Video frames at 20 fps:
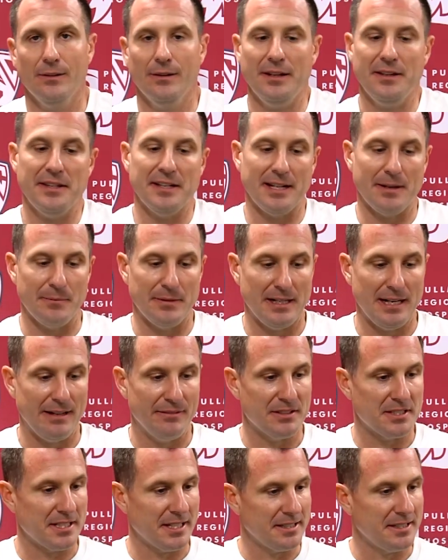I think, I mean,
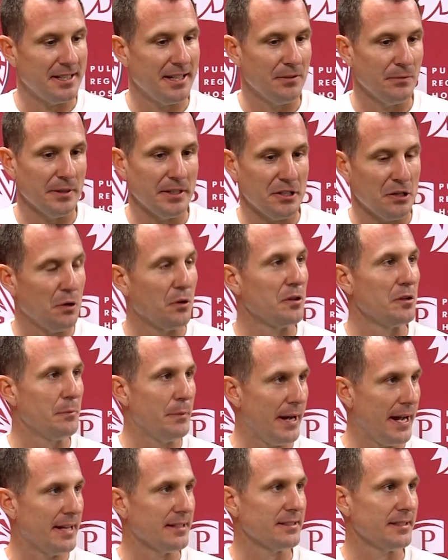obviously at the end we know they're
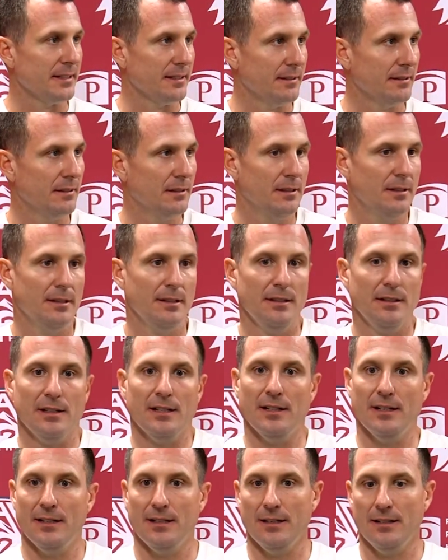passing.
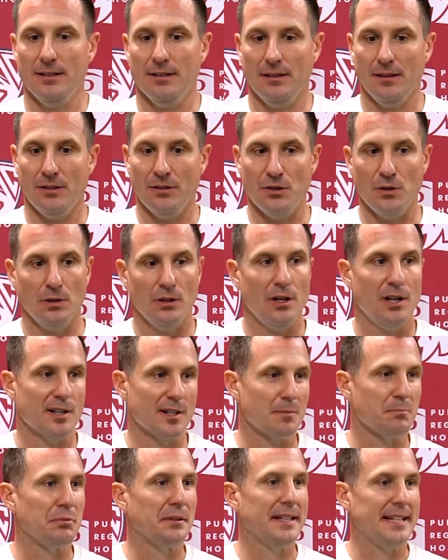Yeah. They're no
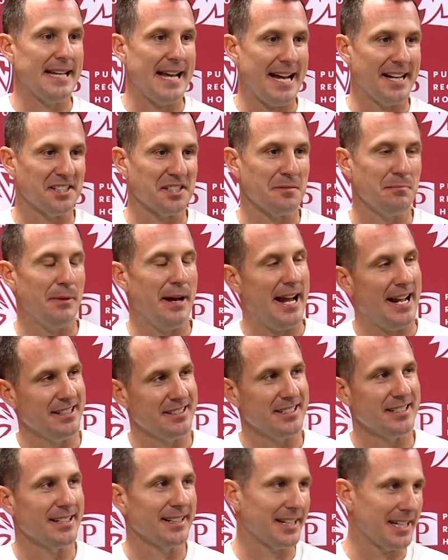longer play-action
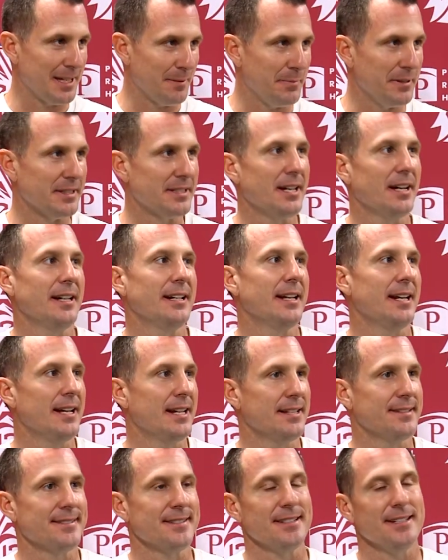passing and keeping tight
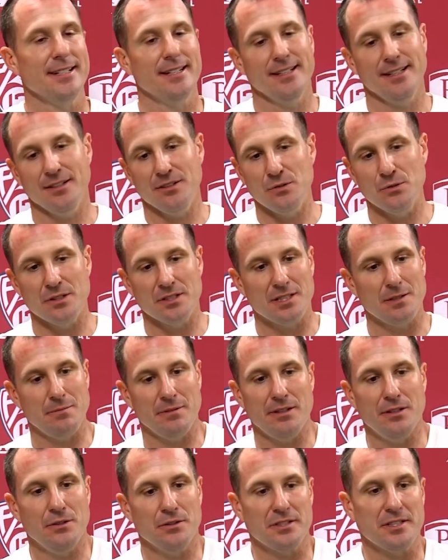ends in and doing some
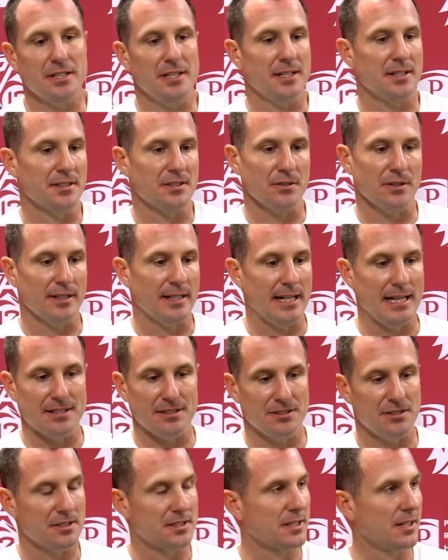of those things, so our guys
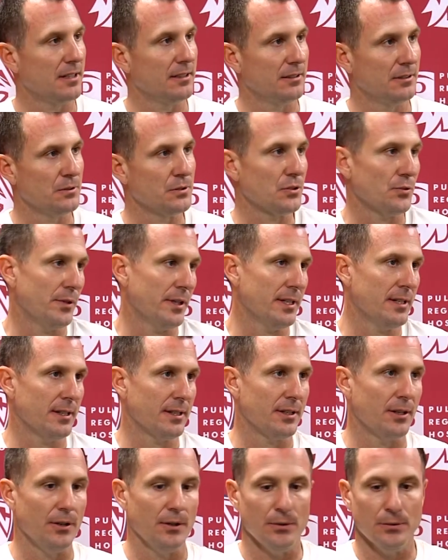are just cut loose, ready to
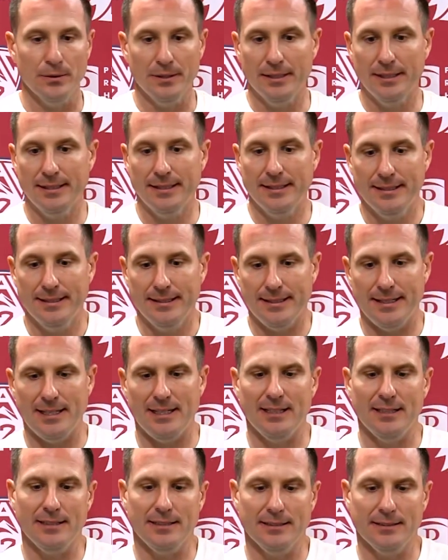go.
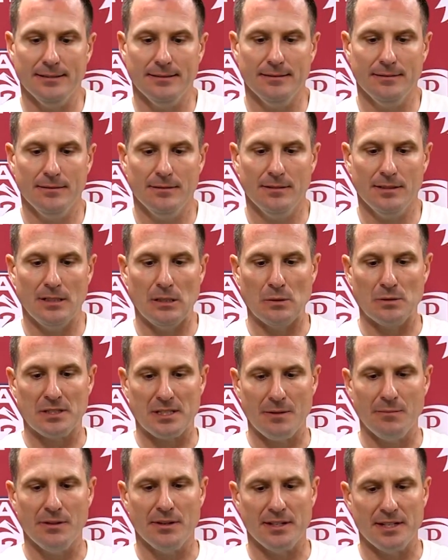You know,
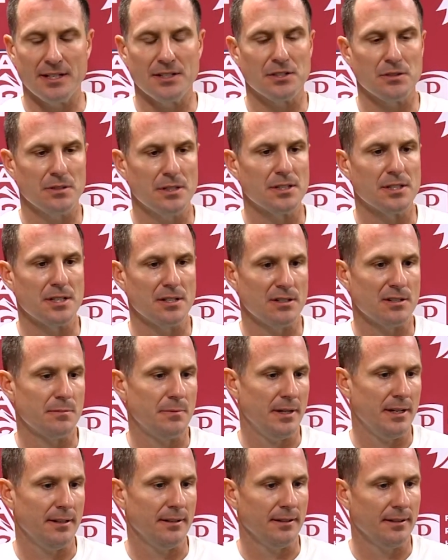some of the issue this year has
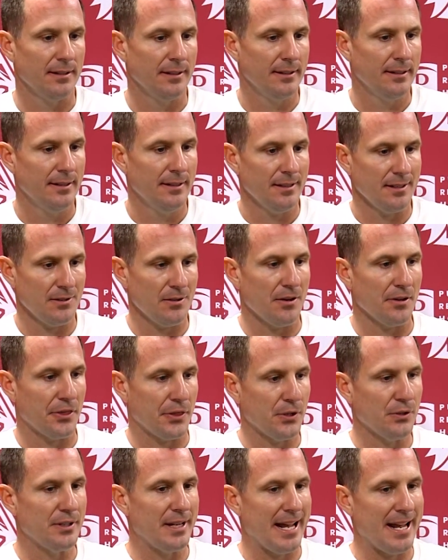been, you know, our
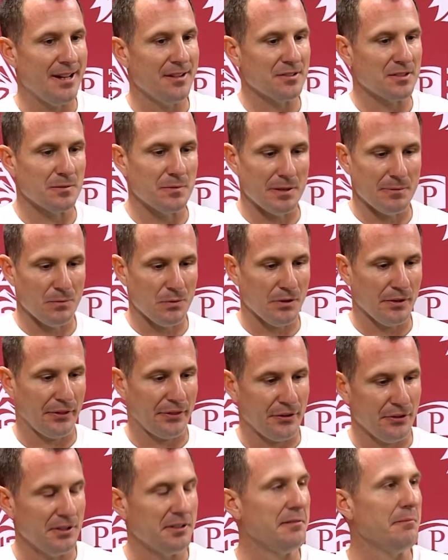third downs have been more
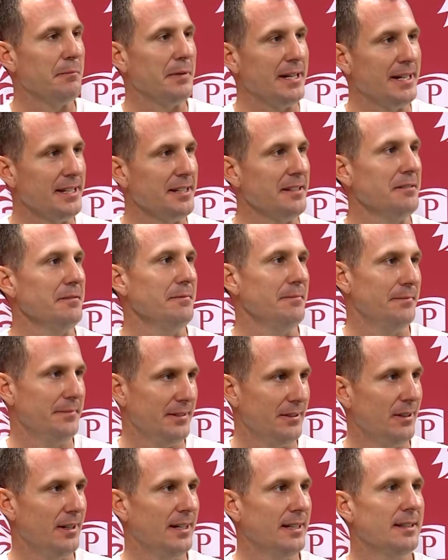third and medium,
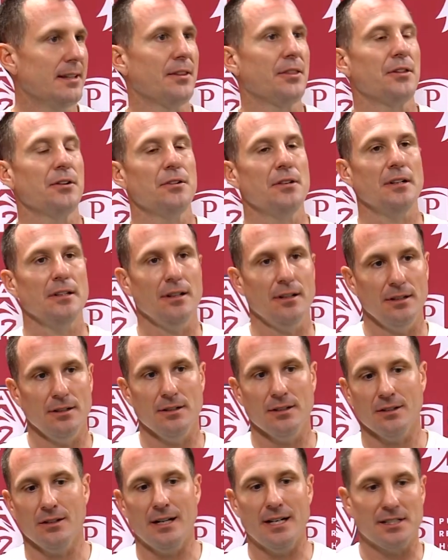right, than third and
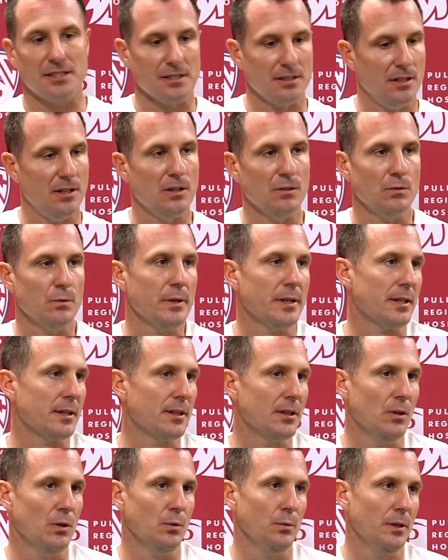long or extra long where we
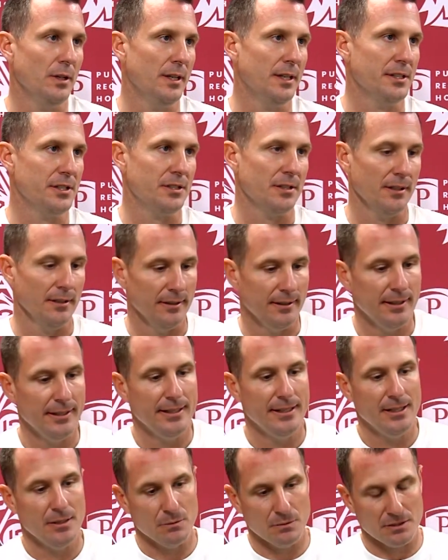can go rush. And
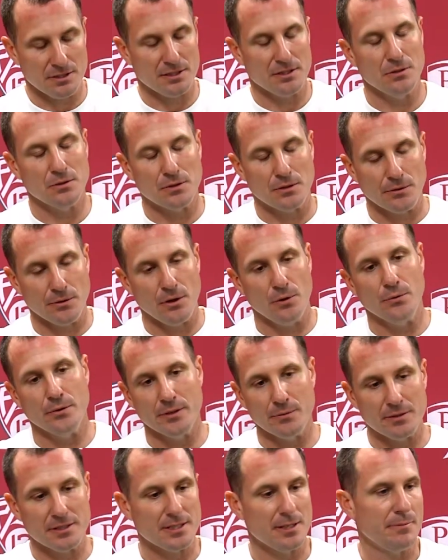we're still
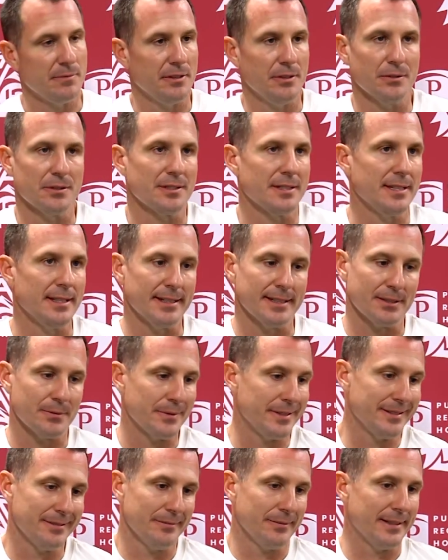growing with some of those things.
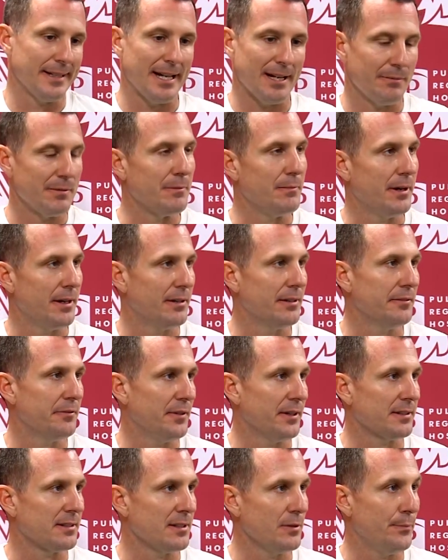We got to be better
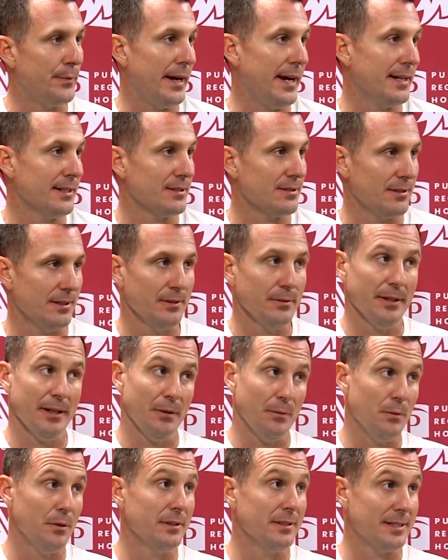affecting the passer. I think we
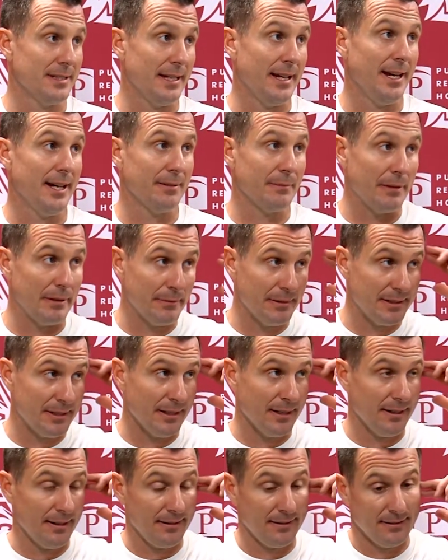got one sack maybe
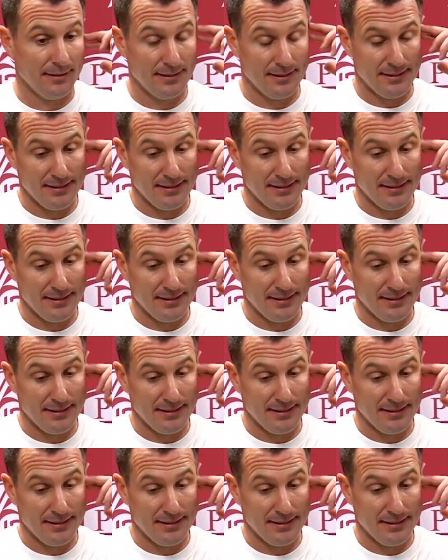tonight.